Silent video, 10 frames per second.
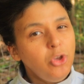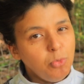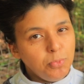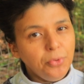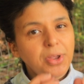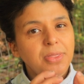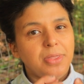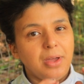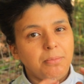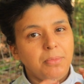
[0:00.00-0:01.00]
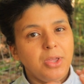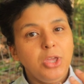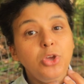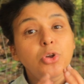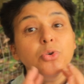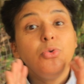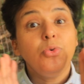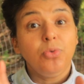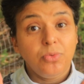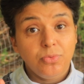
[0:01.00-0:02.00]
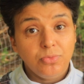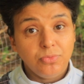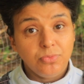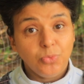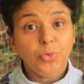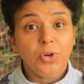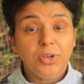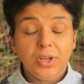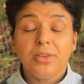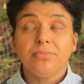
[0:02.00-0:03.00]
you breed them, you would,